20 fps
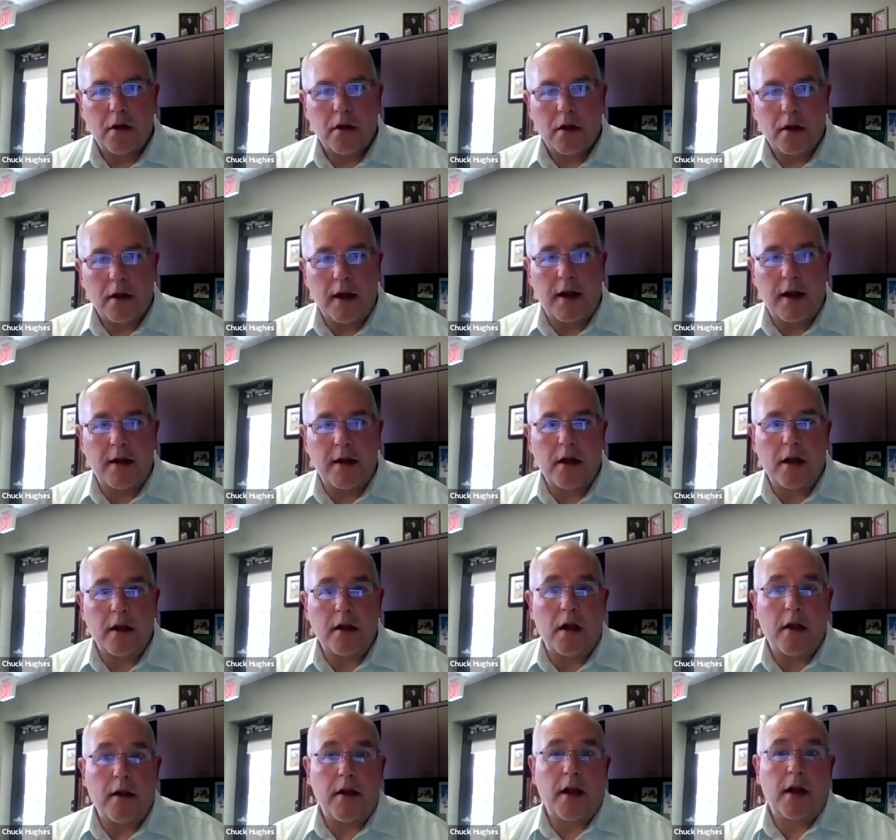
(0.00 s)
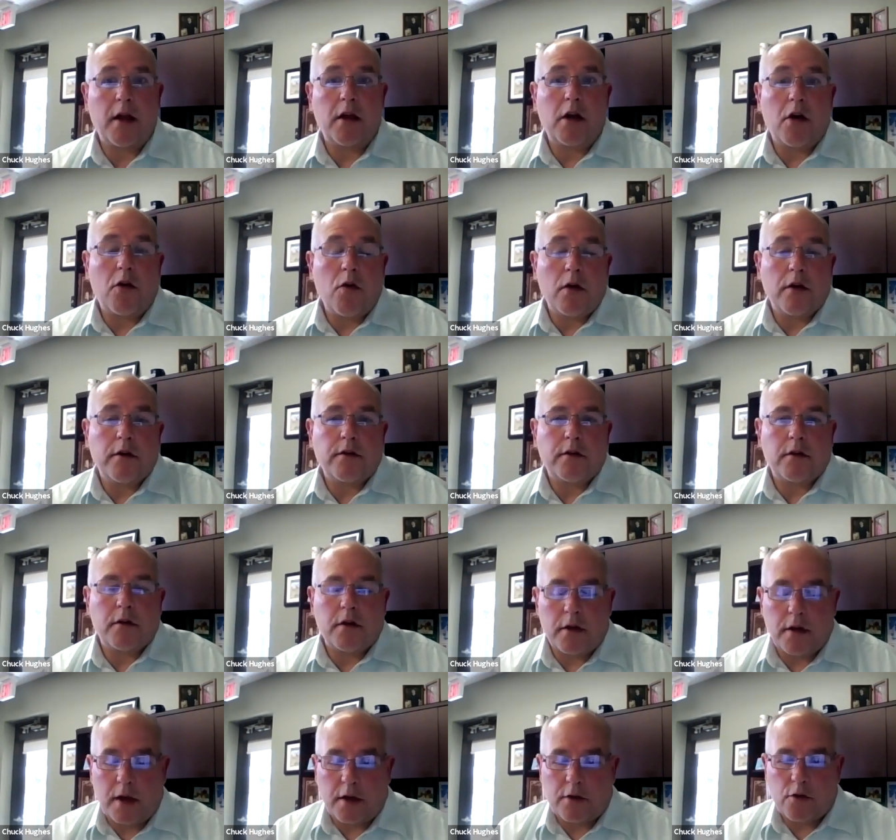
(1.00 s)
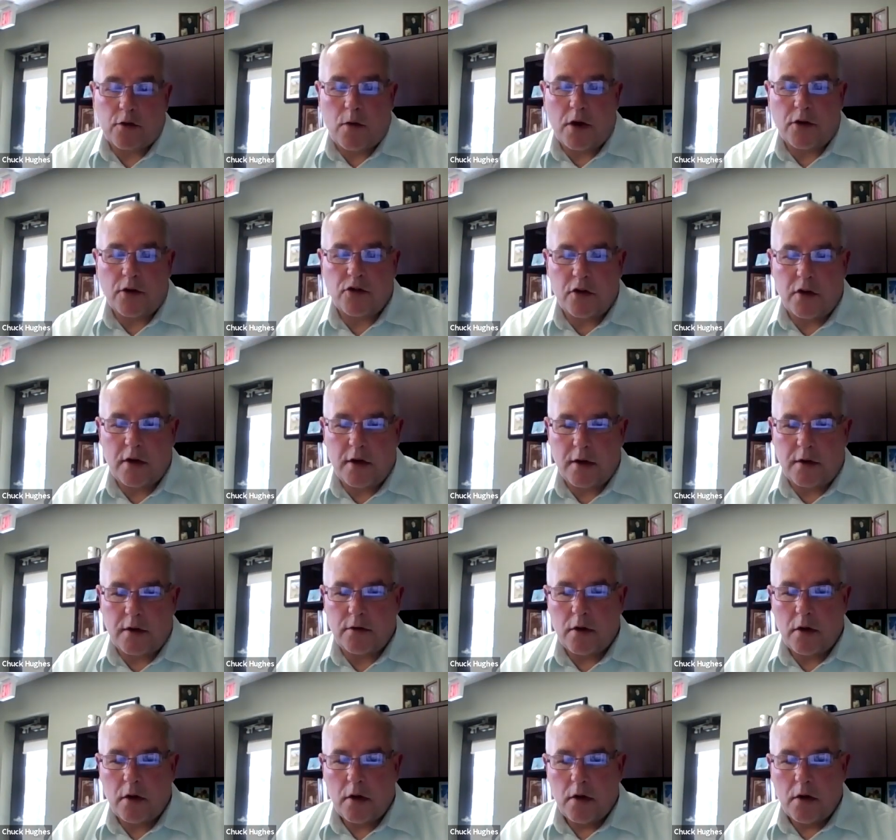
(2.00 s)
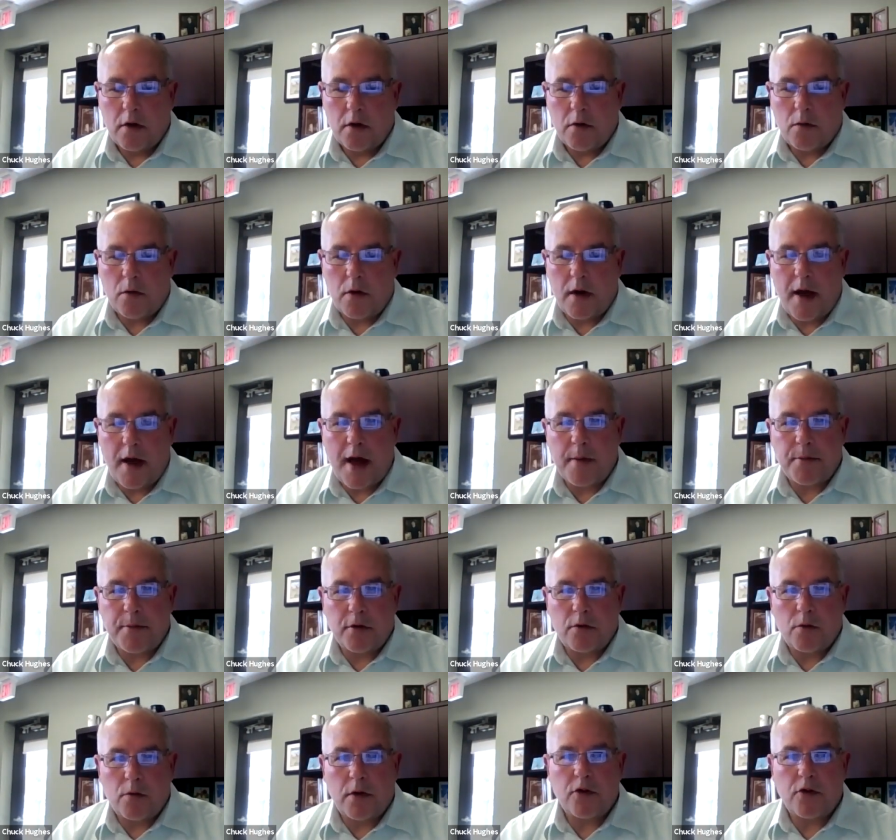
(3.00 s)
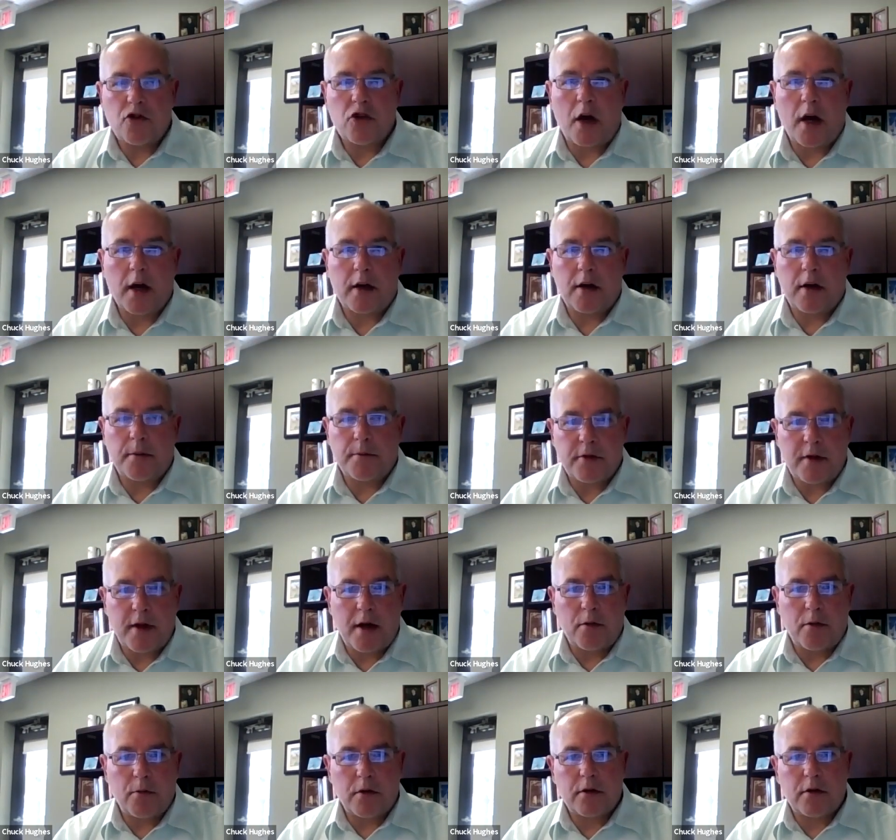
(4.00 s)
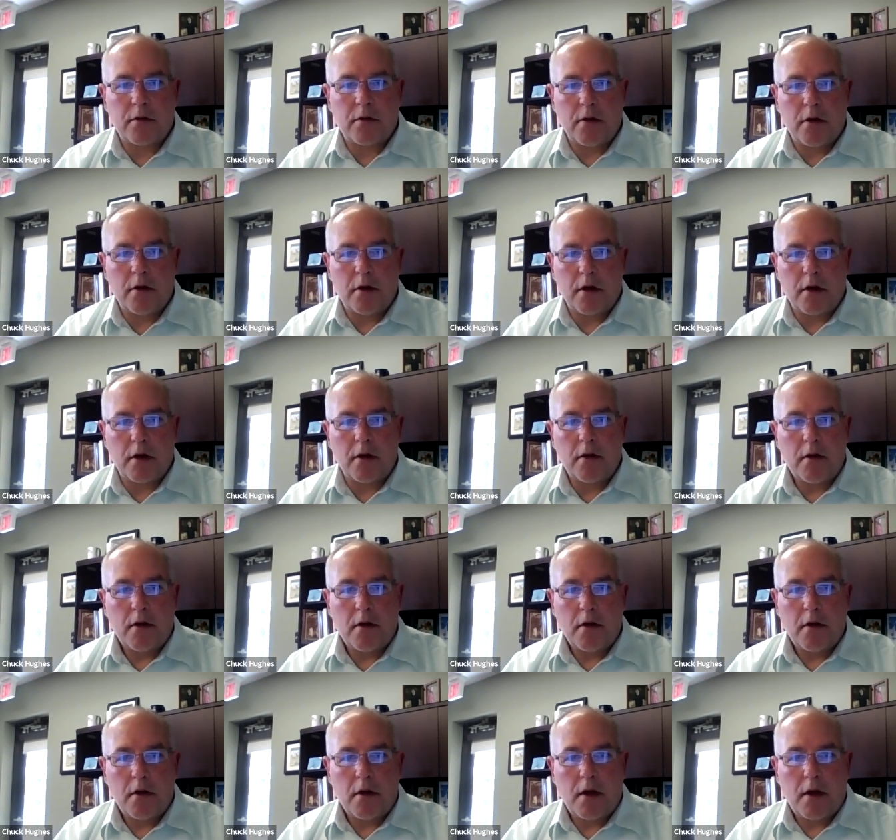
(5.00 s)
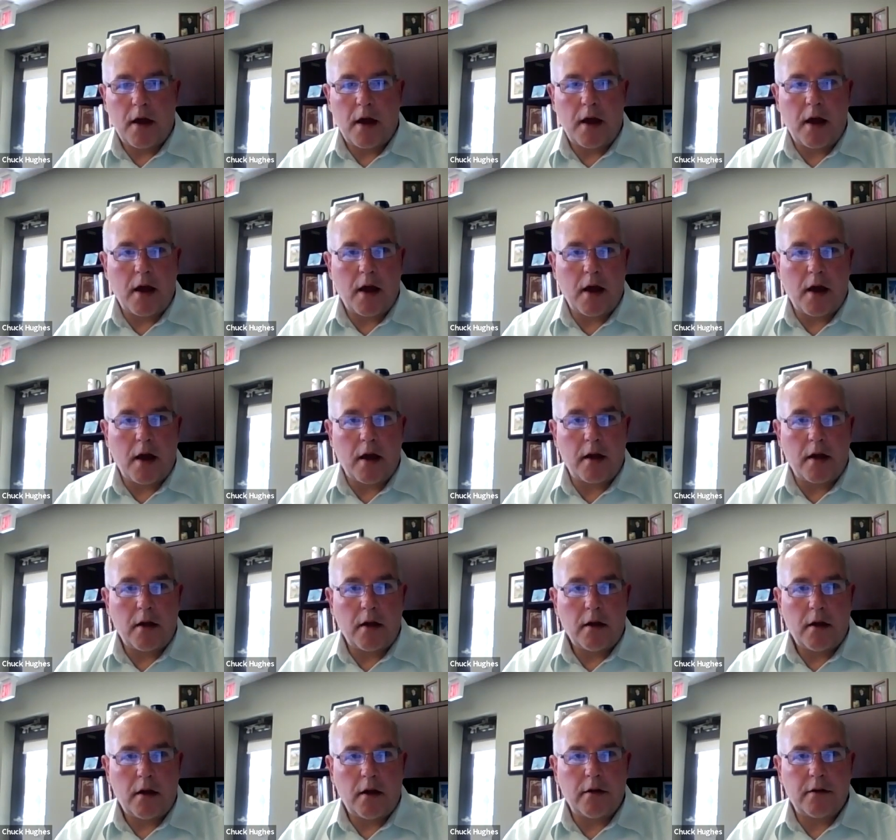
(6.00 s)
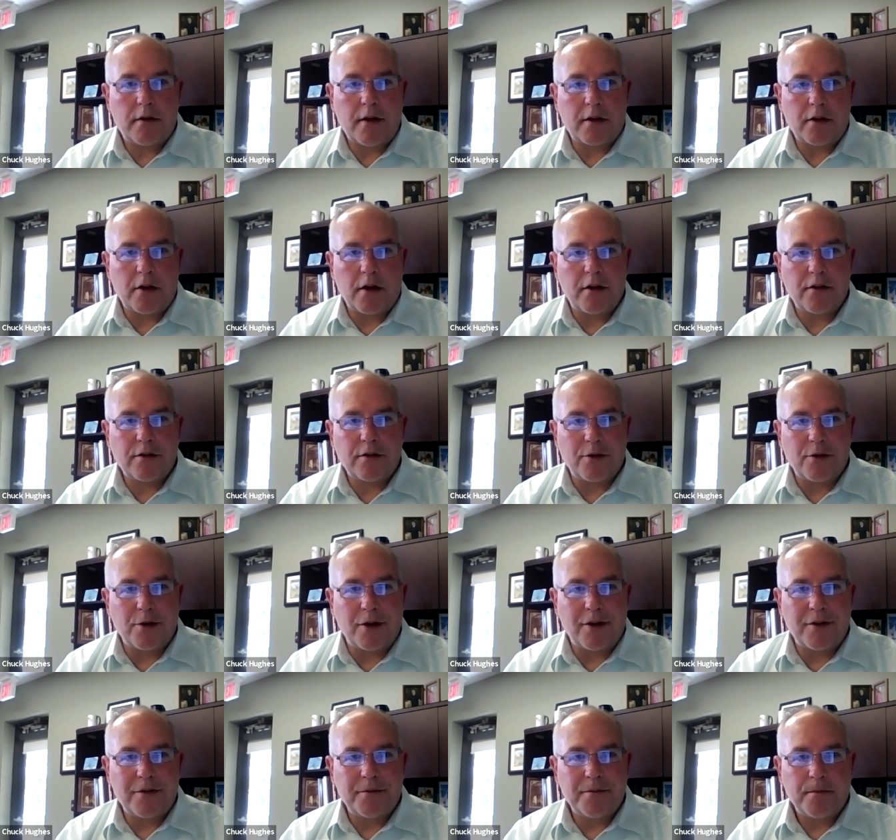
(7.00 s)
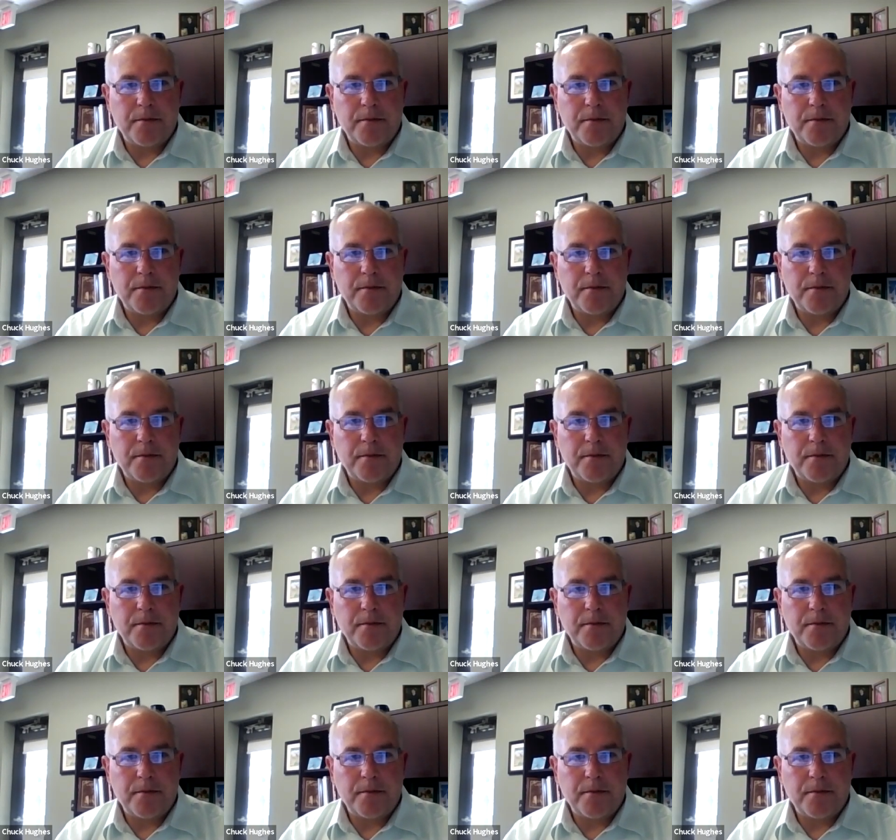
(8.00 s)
And then of course, the next question is, what happens when Chuck comes down with Corona and he's at the high school?